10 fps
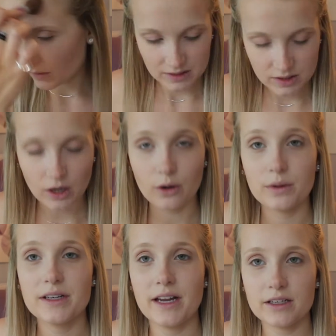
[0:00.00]

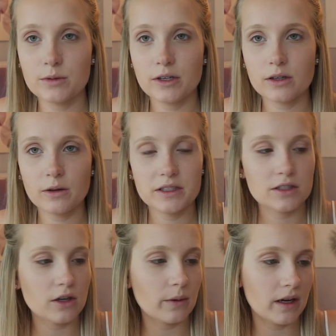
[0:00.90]
So next we are going
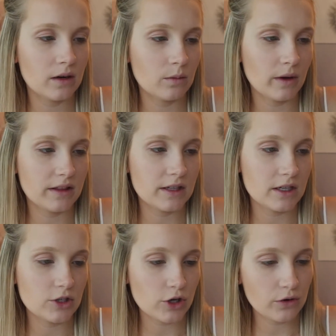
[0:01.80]
to go in with
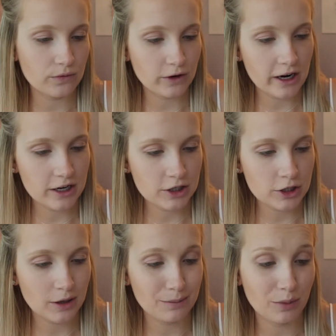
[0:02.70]
the Joe
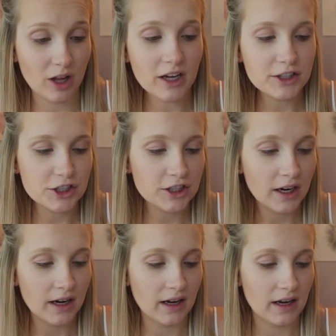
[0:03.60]
Fresh blush,
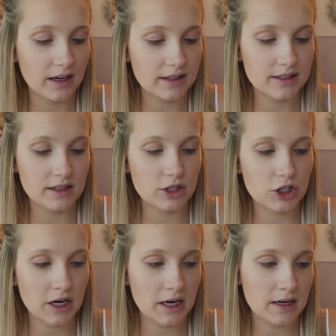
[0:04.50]
and it's in the
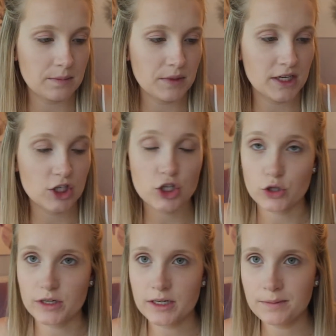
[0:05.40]
shade Peach
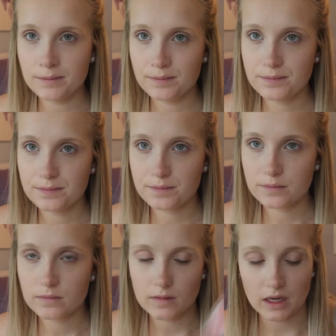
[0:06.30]
Dream.
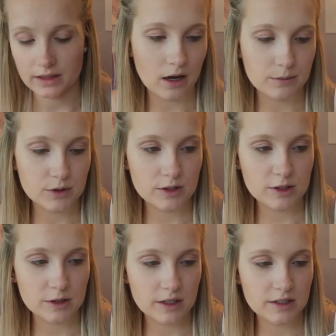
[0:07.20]
So
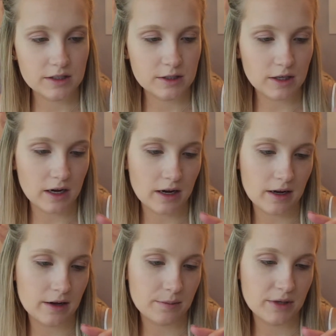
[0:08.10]
this
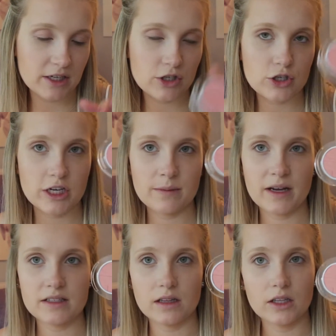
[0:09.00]
Peach Dream
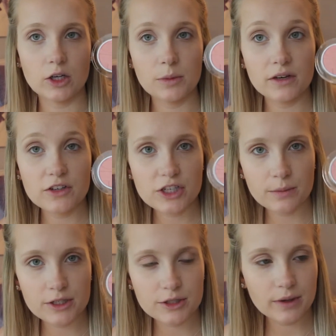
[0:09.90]
has a little bit of a
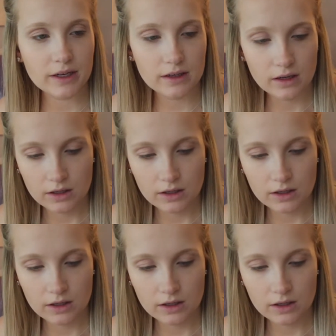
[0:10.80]
shimmer to it.